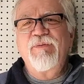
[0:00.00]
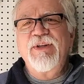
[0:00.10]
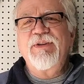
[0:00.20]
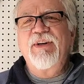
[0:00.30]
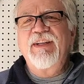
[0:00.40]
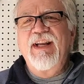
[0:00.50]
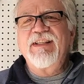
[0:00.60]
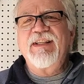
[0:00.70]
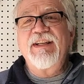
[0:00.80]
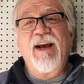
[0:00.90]
Richard and
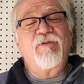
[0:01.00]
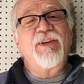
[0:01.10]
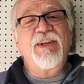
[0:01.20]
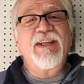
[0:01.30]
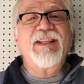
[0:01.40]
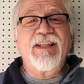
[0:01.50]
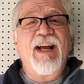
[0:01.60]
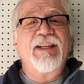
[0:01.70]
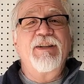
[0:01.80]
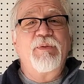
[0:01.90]
Nancy, got really
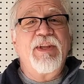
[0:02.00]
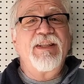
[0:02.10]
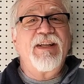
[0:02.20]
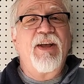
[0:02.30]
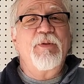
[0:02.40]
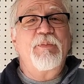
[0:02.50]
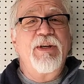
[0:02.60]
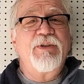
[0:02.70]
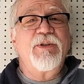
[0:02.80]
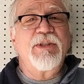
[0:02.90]
excited when they saw the
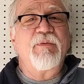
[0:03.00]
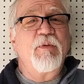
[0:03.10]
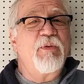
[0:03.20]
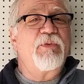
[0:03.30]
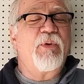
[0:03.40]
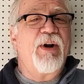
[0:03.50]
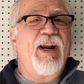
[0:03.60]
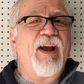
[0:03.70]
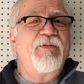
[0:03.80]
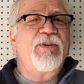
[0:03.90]
pictures of the before and
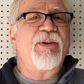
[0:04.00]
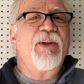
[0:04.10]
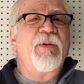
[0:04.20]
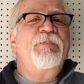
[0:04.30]
after.